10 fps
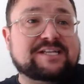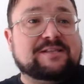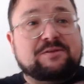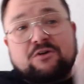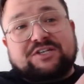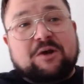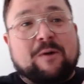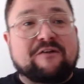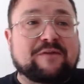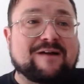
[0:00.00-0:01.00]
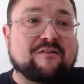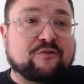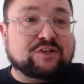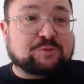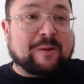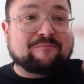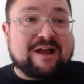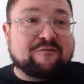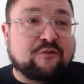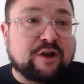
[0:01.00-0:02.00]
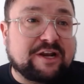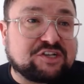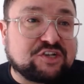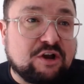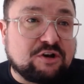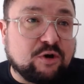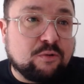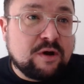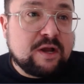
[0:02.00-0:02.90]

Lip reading: he's knocked it away from the other foot and spun around fully in a circle.